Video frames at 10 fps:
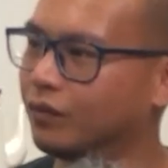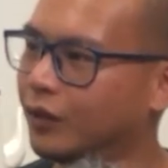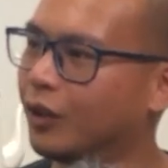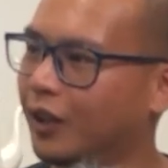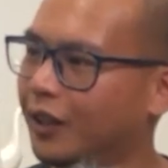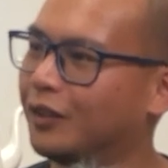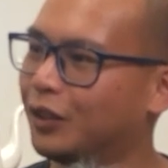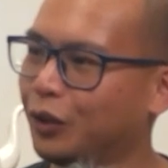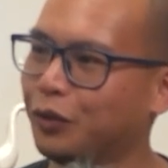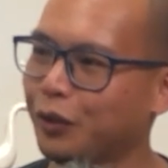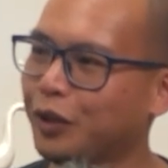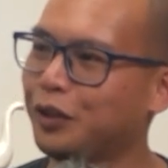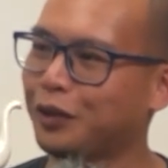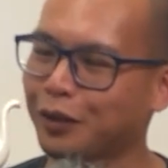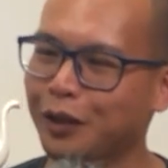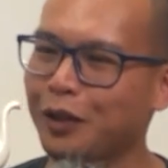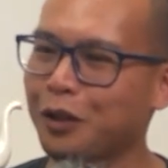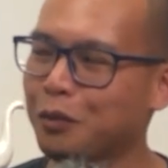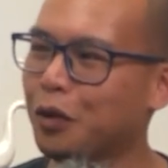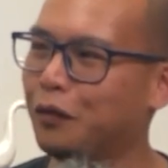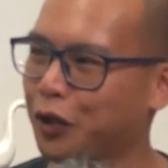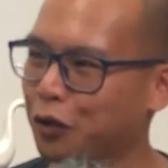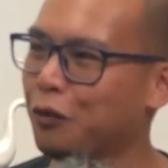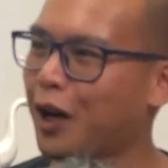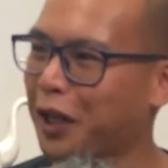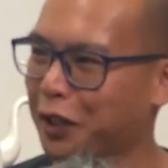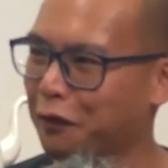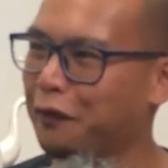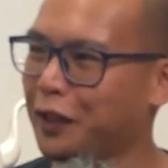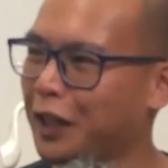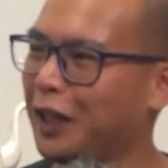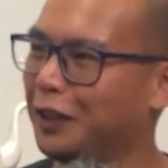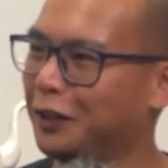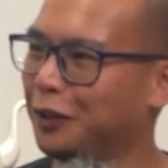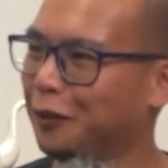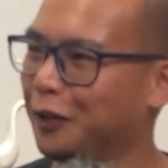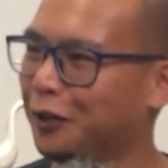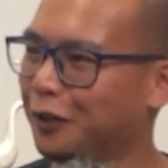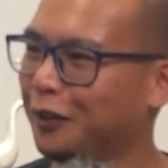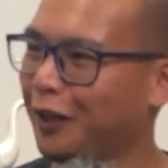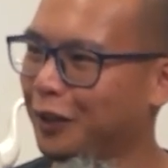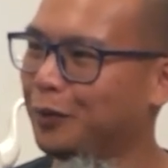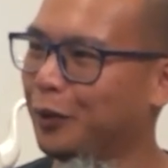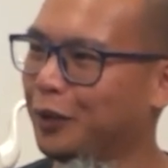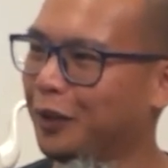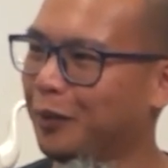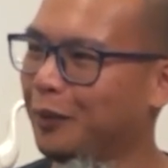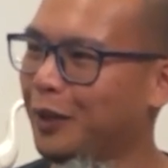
Okay. So it's really just more of a UI and a fee kind of situation at this point in time.